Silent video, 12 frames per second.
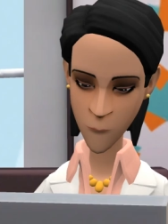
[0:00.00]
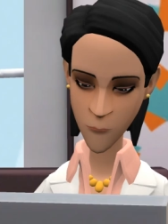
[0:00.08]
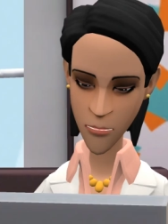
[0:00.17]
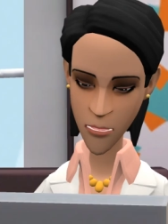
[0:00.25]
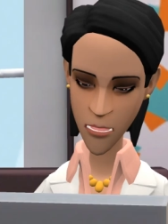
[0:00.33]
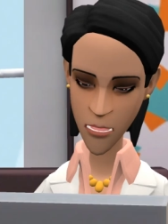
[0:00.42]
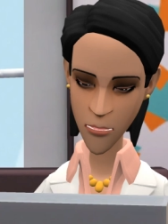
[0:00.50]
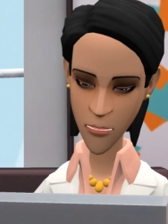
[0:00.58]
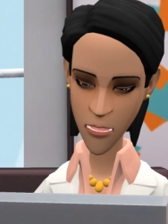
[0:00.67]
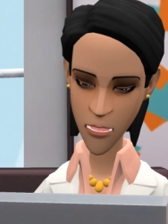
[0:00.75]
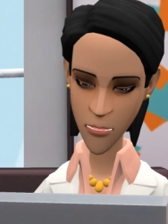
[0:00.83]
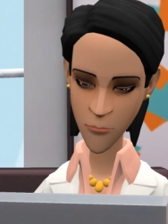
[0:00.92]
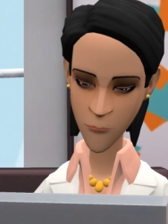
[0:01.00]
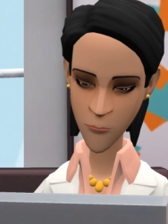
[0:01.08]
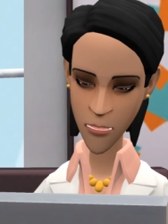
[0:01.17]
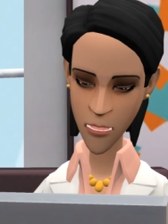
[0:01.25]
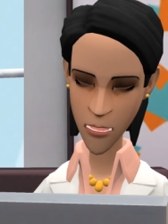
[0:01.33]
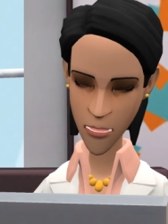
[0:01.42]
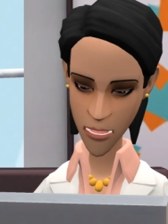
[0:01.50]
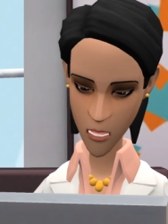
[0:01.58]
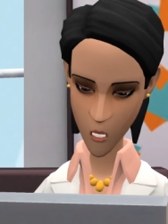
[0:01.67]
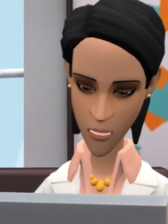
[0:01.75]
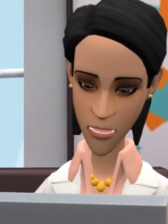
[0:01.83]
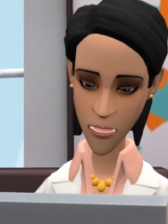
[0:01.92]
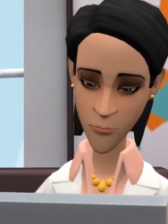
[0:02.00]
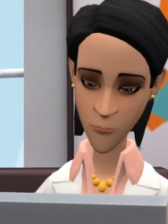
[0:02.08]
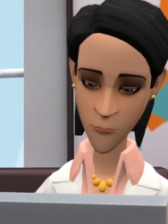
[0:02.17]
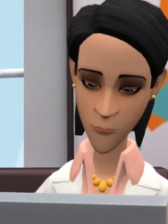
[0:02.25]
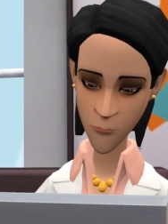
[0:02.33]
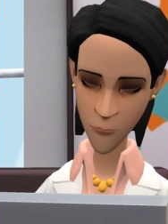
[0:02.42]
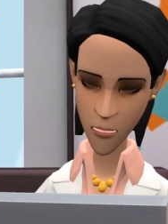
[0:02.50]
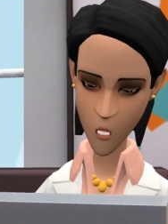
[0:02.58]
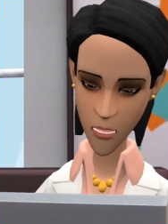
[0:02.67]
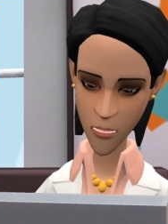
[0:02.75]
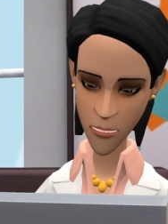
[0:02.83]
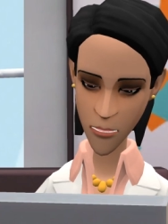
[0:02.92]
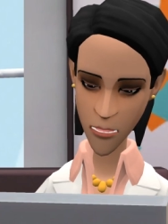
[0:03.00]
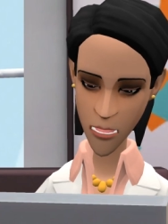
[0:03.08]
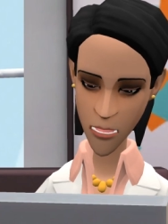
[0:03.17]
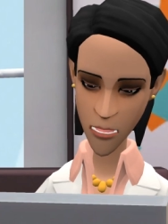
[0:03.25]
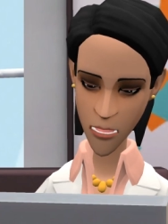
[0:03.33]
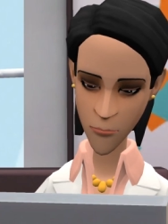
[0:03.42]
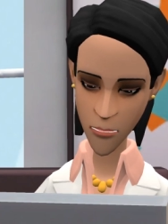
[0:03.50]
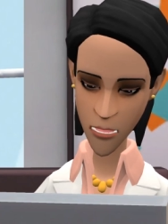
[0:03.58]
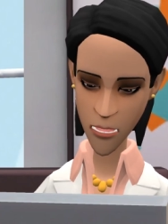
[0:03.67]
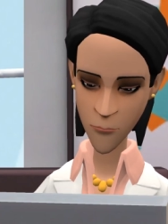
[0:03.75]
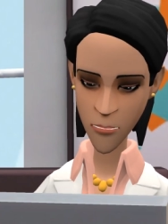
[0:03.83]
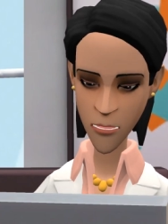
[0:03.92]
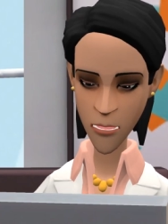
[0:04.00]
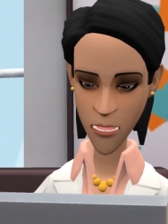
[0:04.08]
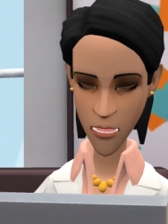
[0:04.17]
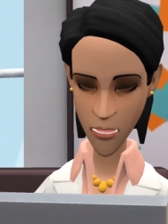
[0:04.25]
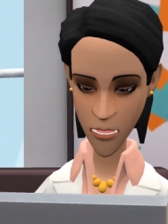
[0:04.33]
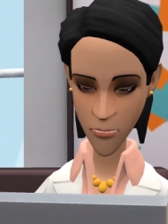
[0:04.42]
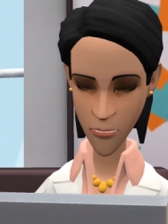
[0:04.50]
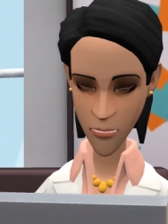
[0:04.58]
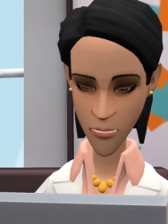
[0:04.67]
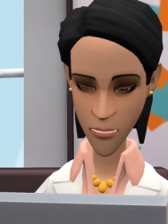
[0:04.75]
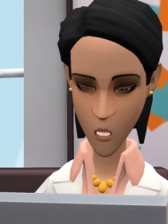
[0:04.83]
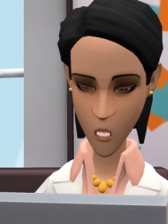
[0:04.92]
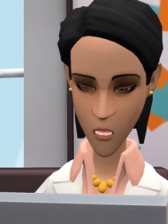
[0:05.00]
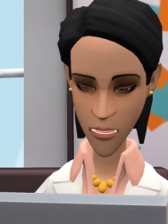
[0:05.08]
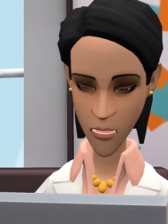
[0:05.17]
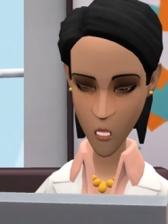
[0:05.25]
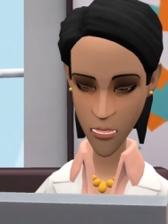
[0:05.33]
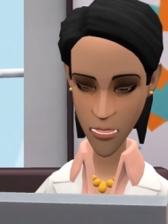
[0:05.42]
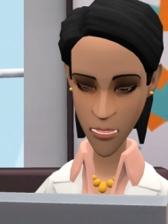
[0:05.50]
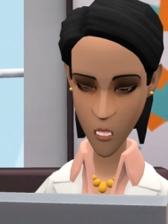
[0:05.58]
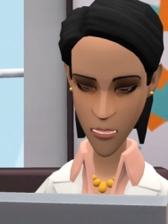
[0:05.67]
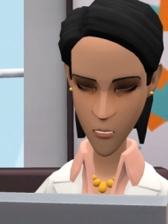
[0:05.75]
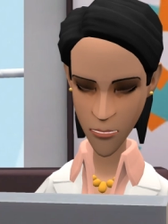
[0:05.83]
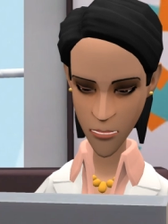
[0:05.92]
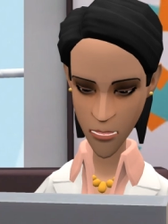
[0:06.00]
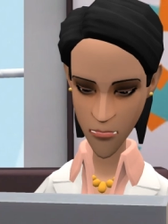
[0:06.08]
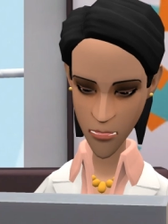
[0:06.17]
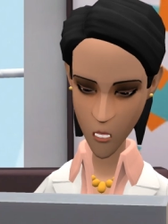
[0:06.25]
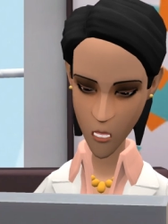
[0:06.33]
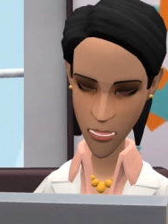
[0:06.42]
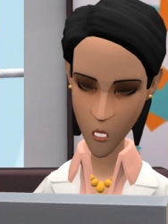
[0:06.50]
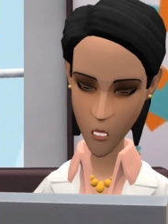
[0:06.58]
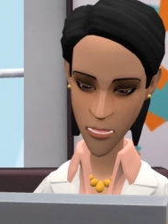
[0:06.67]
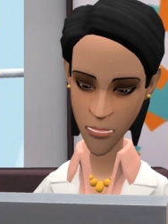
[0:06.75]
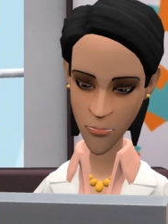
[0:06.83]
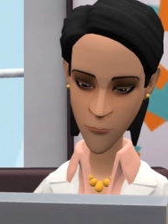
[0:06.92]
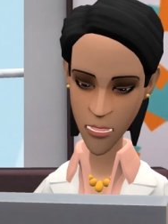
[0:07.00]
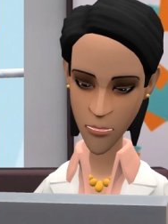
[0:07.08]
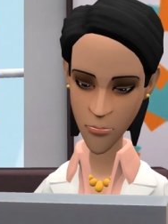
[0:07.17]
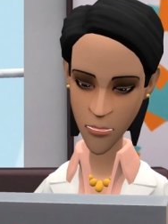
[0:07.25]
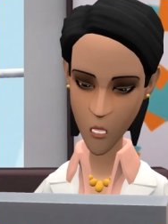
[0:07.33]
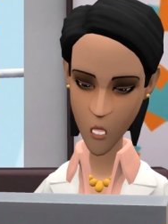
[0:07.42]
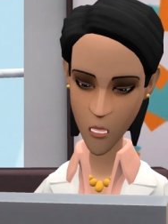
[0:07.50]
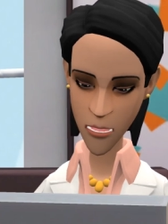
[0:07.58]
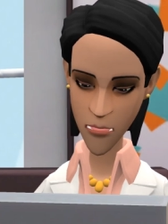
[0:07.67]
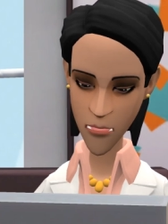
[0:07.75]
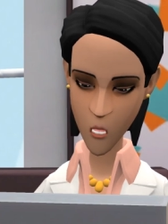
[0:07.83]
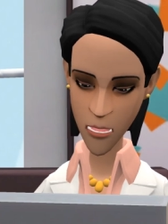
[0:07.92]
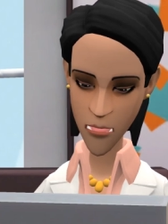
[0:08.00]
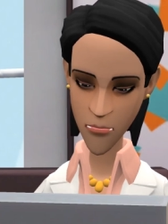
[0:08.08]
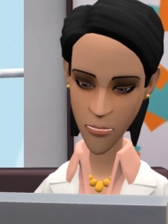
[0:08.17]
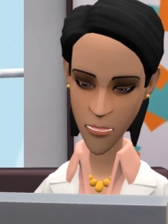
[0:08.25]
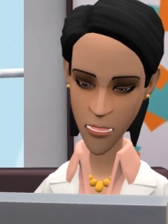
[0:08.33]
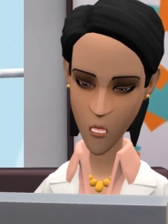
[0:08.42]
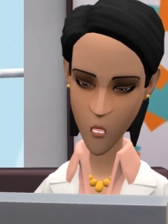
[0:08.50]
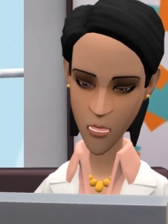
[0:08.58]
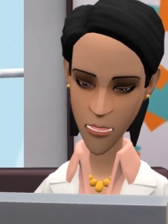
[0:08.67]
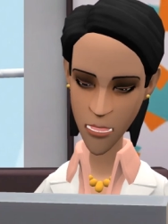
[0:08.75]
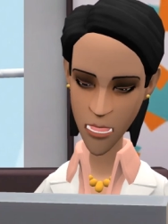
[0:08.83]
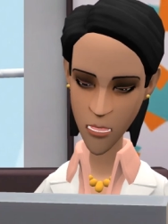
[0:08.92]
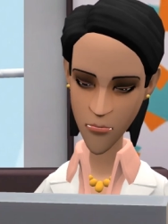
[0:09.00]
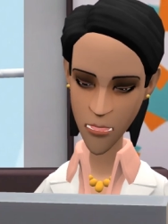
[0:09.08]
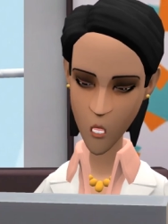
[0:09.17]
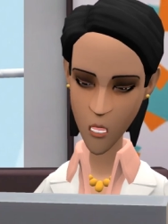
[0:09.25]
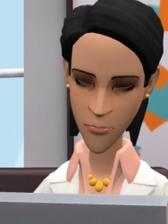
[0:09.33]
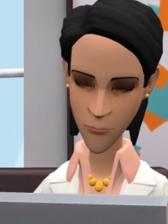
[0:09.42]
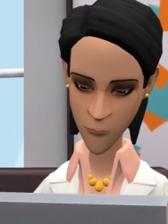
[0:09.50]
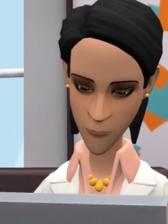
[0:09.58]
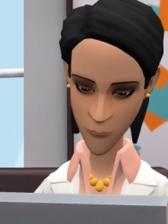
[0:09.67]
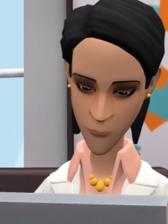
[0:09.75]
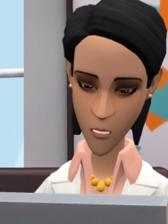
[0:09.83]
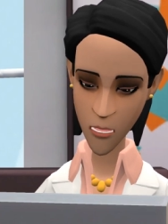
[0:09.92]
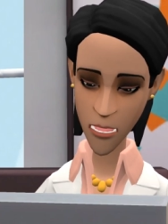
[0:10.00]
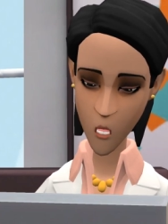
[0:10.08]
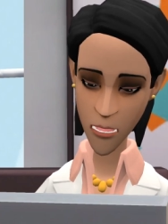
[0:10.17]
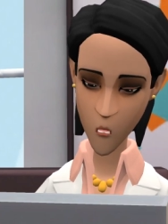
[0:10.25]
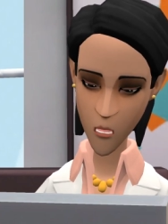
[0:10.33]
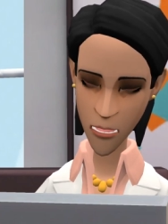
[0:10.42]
Hi Alexis, this is Lauren. You were highly recommended by Jada and I wanted to let you know I reviewed your resume and would love to invite you for an interview. When are you